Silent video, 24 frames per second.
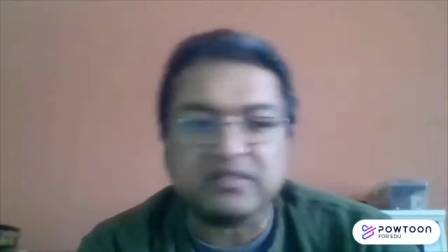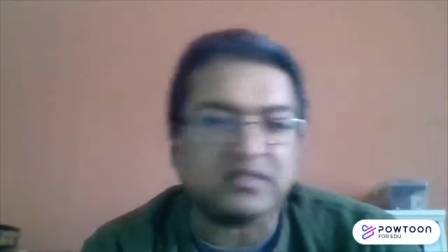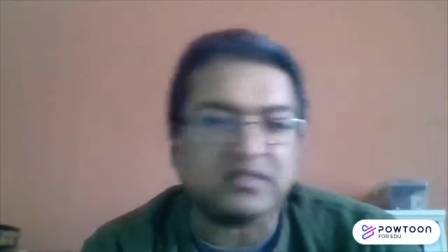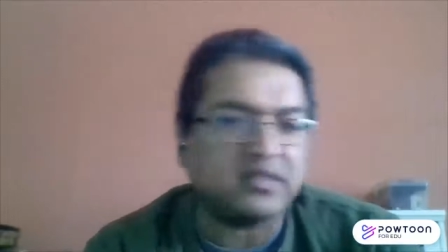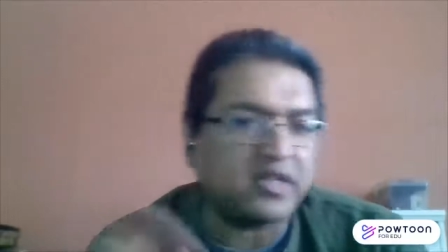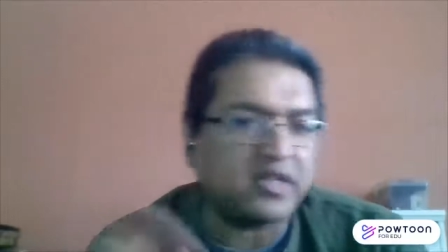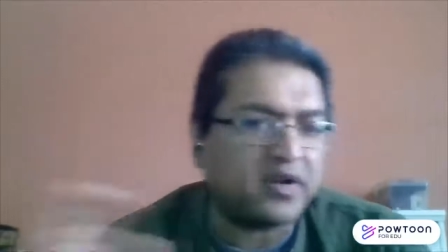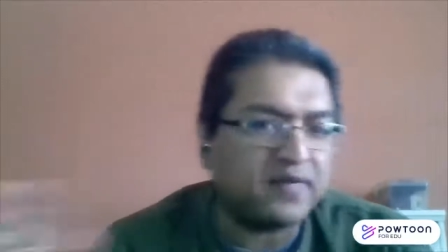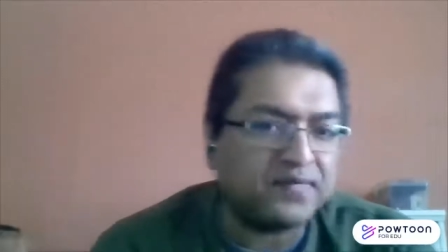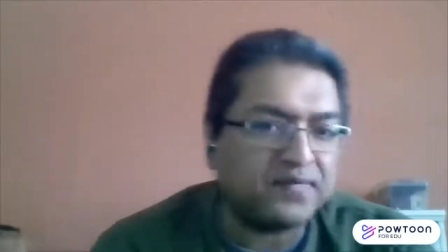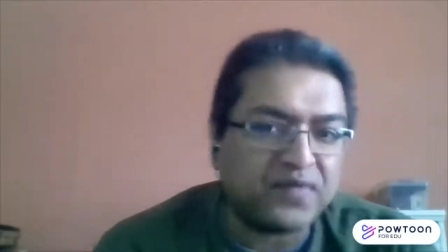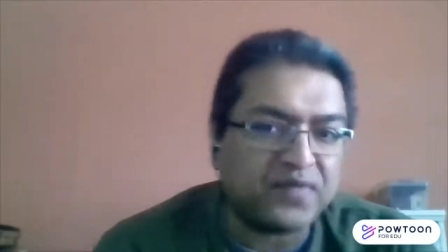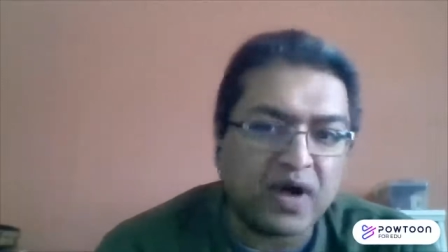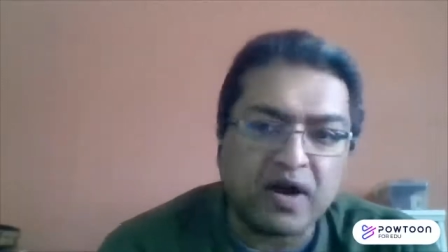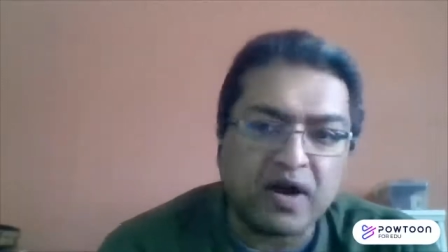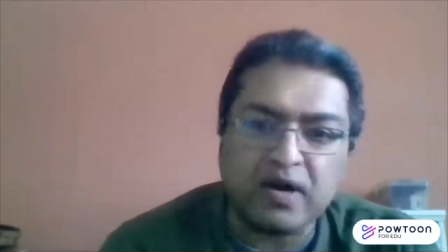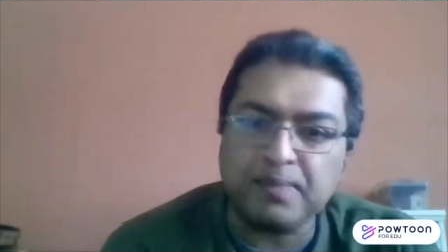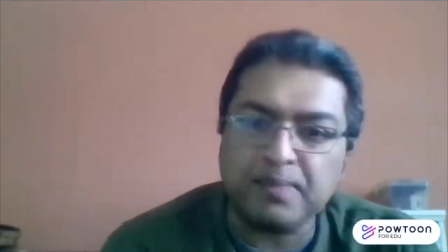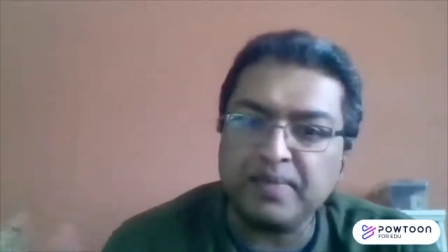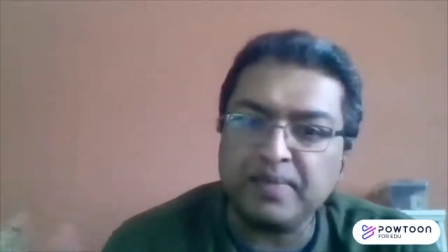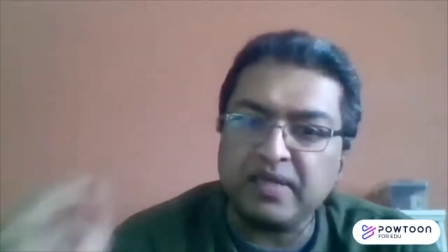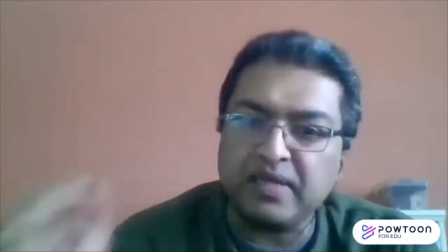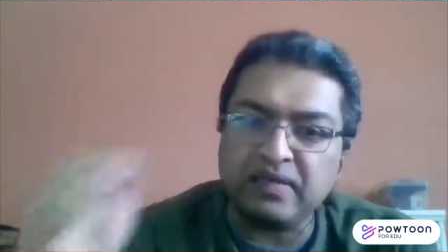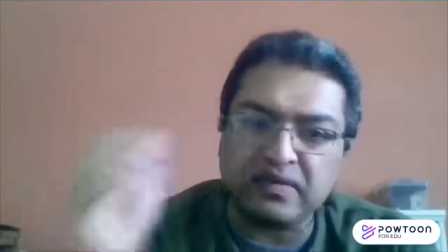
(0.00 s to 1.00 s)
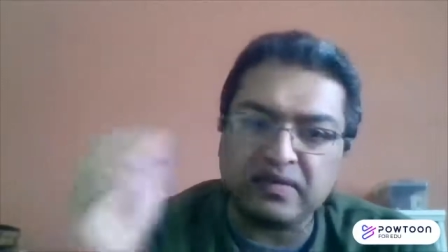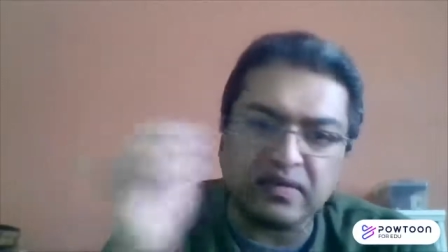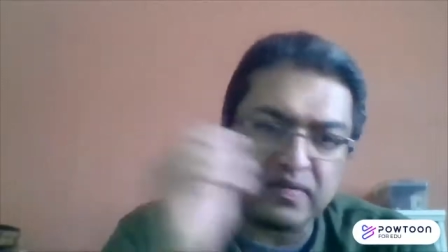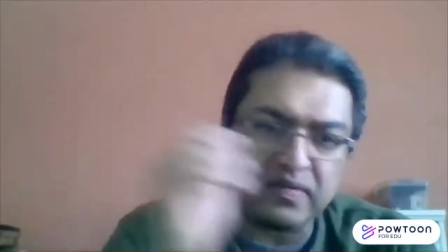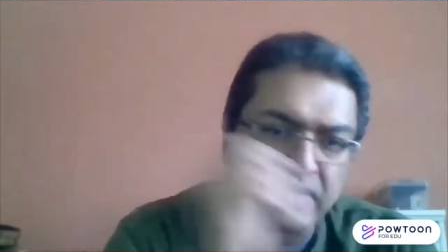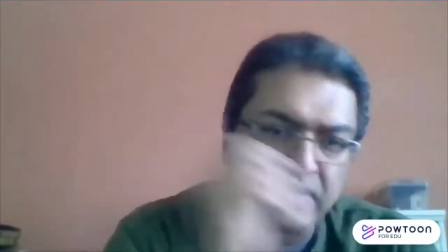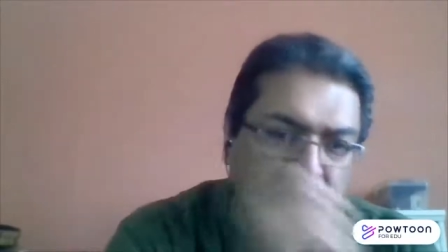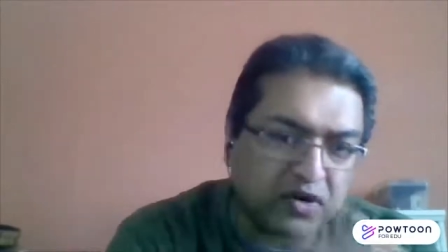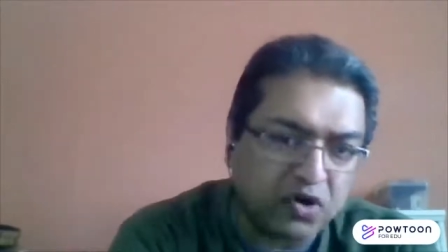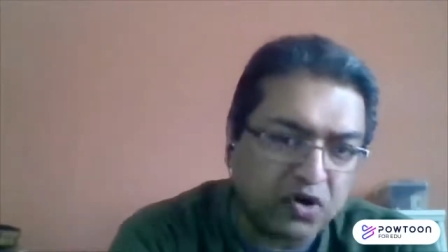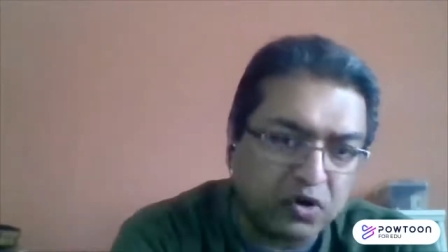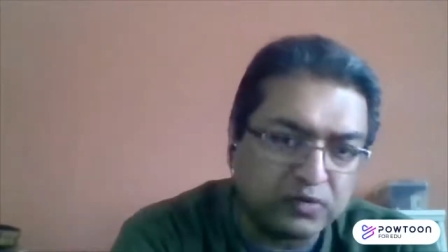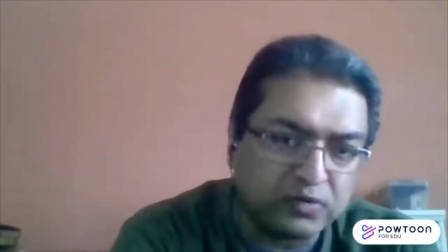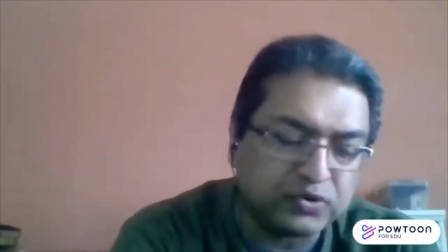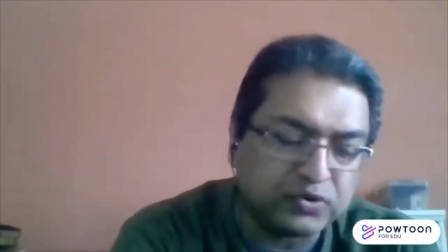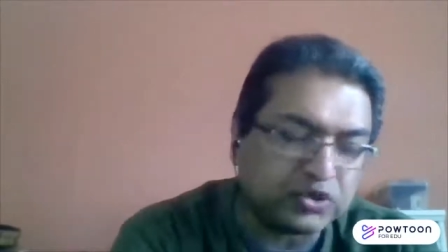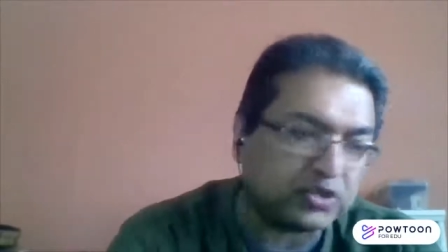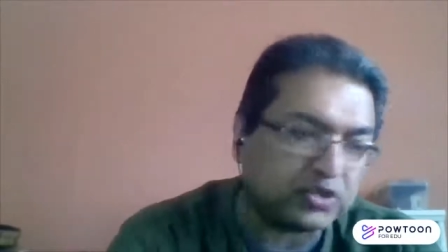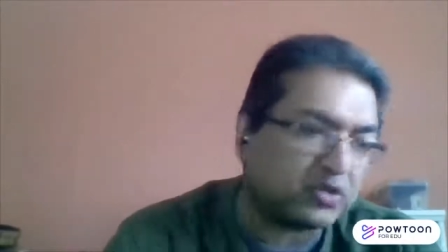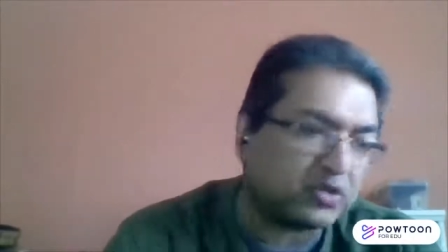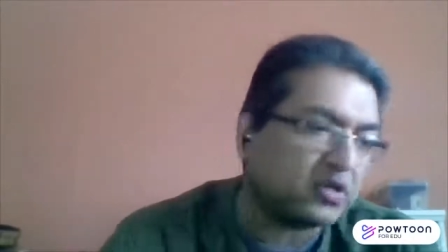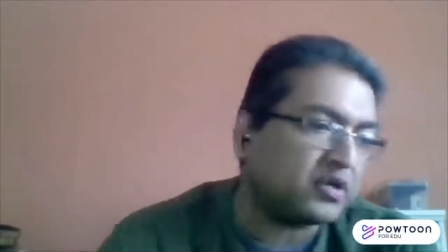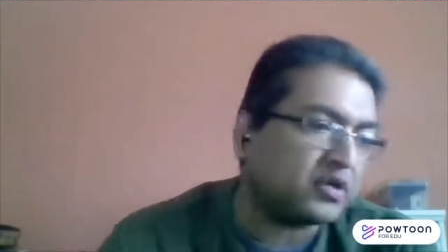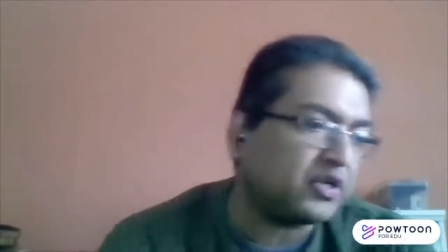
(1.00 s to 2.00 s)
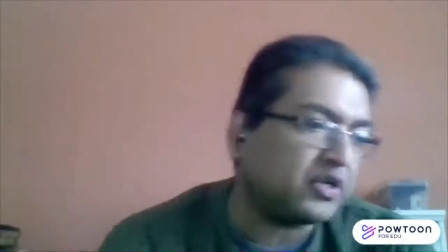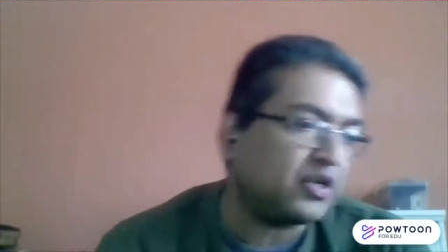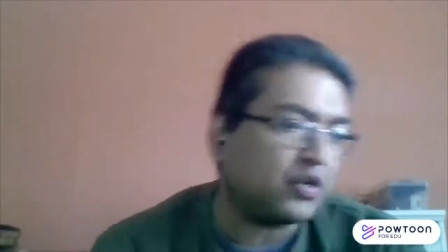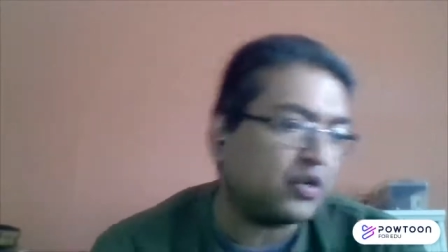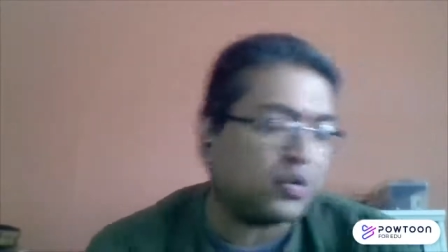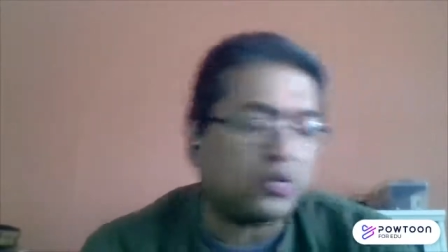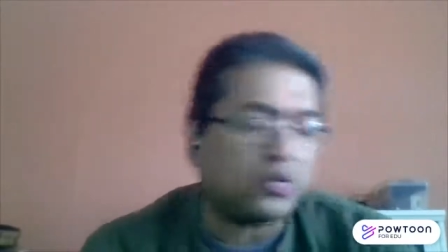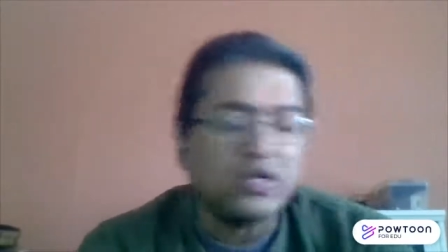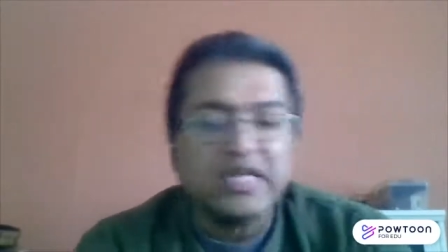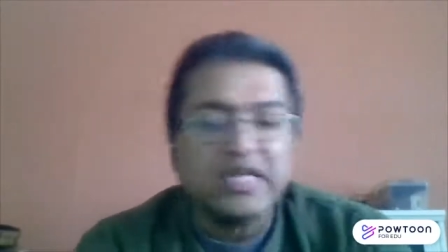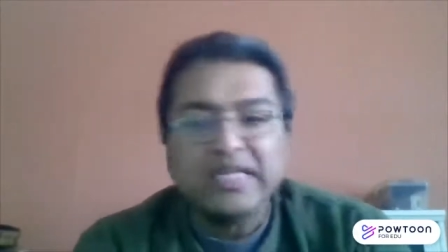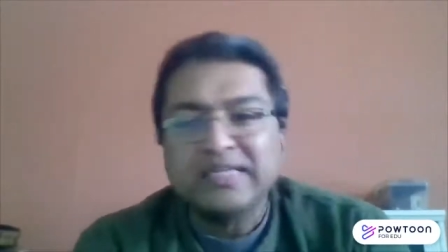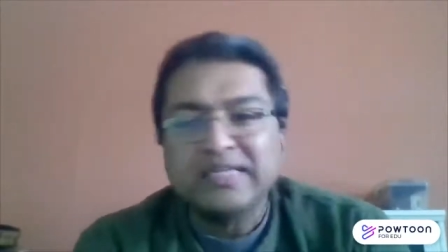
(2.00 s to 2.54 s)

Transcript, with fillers: in their environment, in their culture, you know.